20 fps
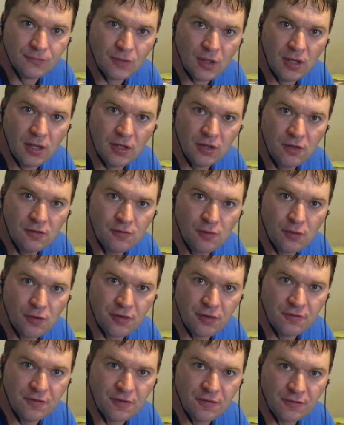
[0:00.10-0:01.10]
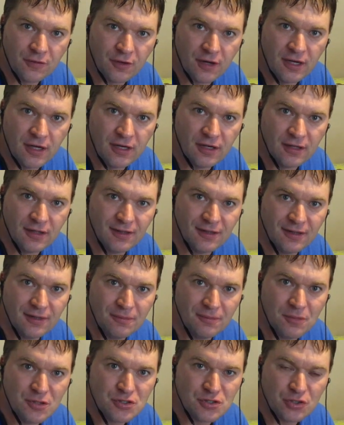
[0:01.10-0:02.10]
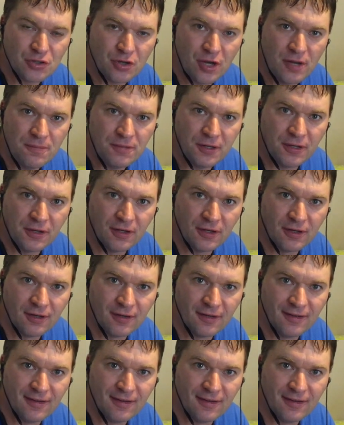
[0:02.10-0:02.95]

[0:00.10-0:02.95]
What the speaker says: Hello, 4th and 5th grade. Mr. Crape here.